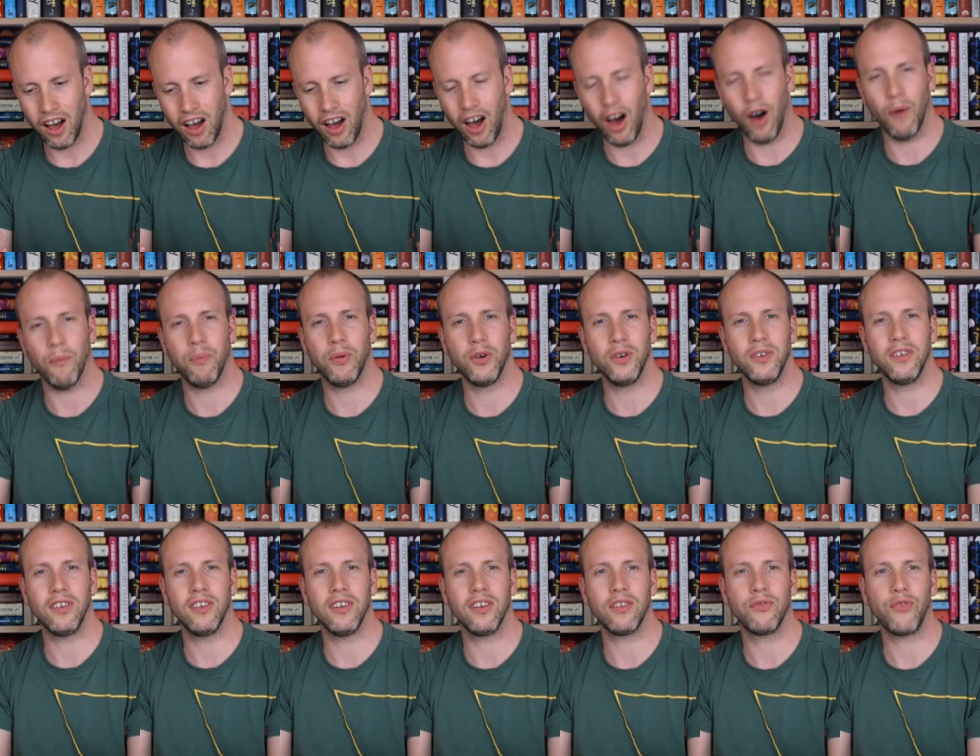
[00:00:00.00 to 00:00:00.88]

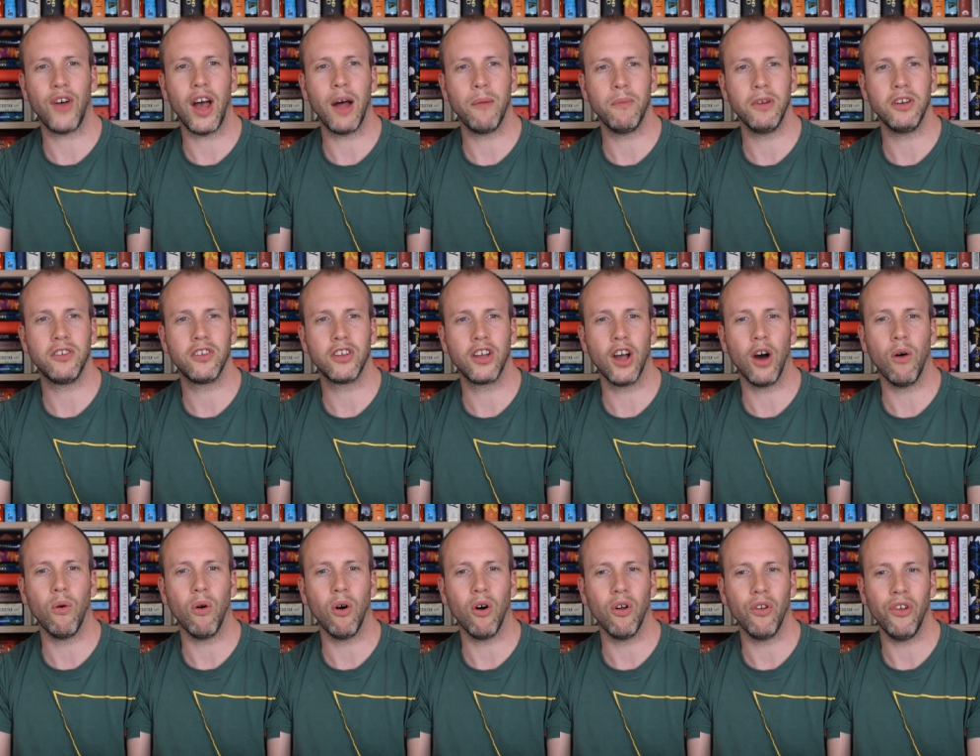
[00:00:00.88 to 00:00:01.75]
uprooted his family to
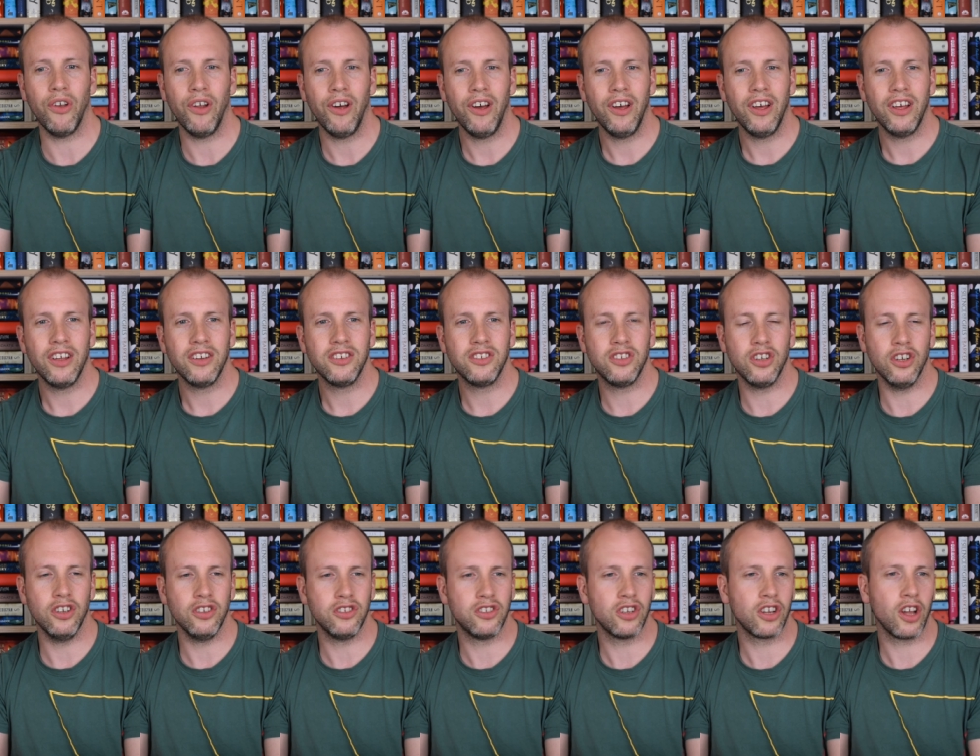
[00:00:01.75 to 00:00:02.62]
go on
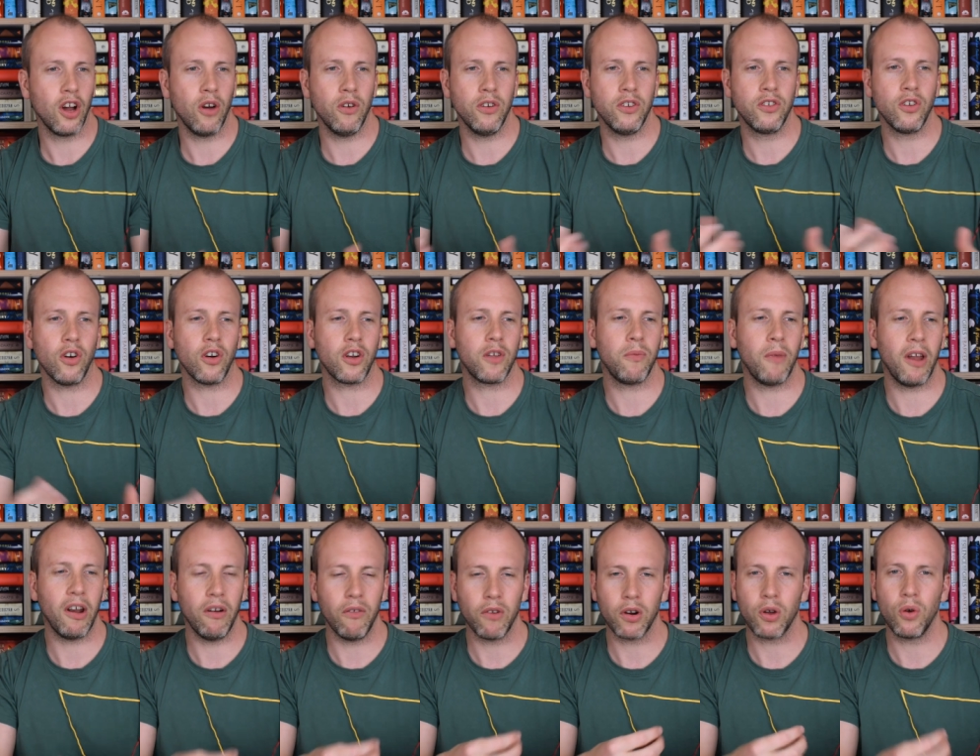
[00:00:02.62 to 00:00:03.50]
to, to go and
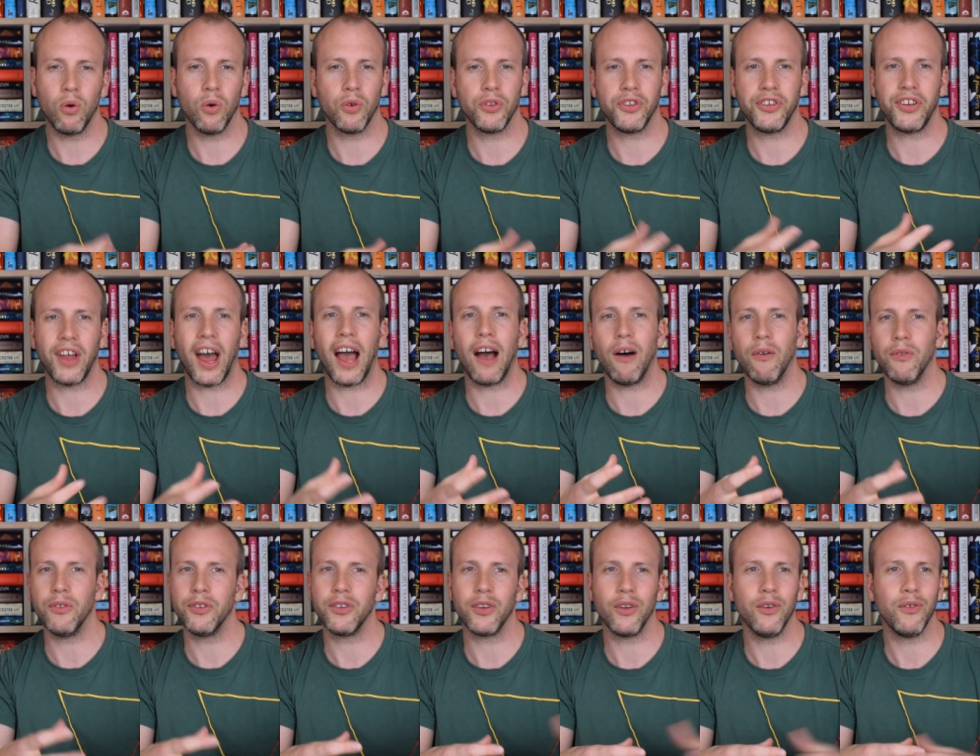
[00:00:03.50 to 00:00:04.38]
document and record
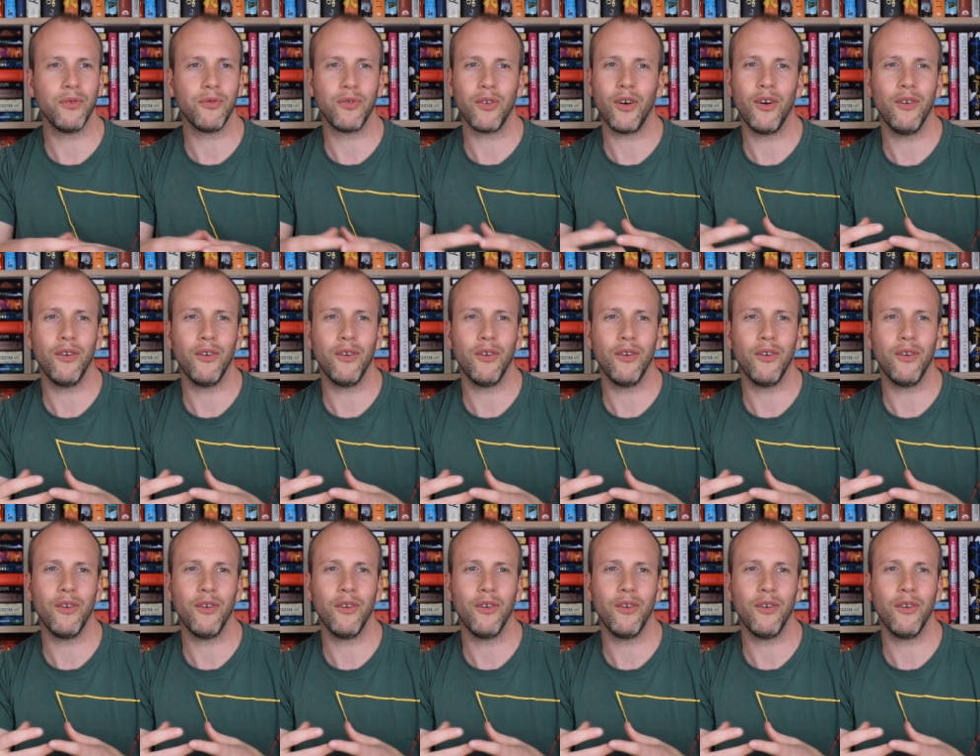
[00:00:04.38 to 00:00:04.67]
sounds of,